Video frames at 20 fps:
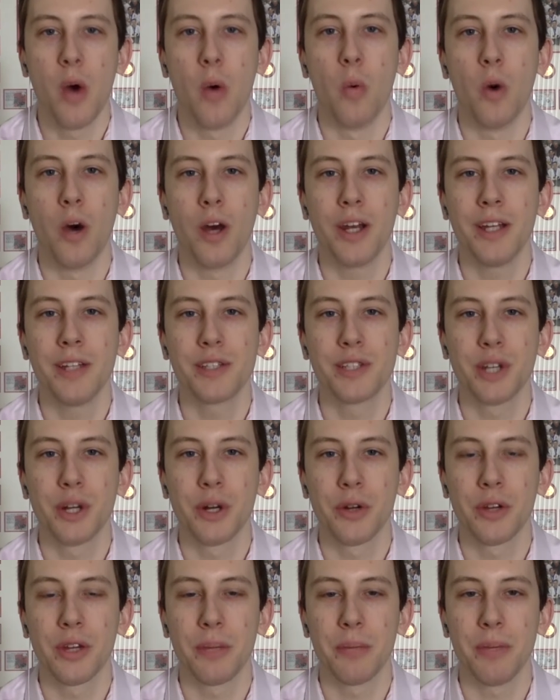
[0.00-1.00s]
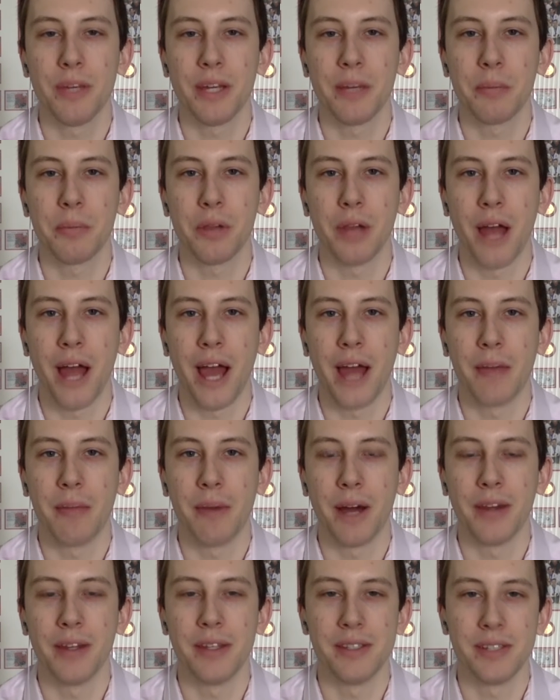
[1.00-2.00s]
What is currently being
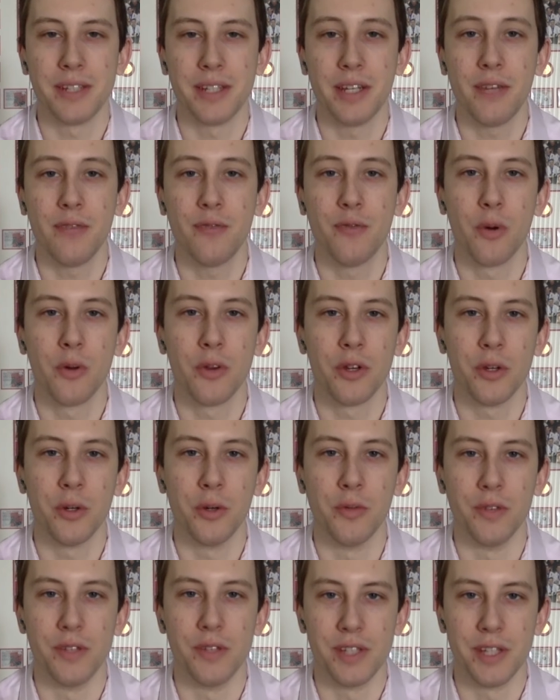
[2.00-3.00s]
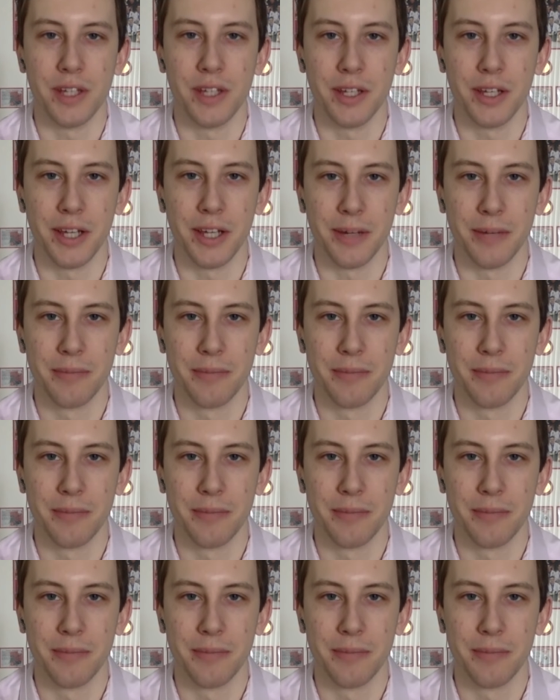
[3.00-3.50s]
planned by the city for the new facility?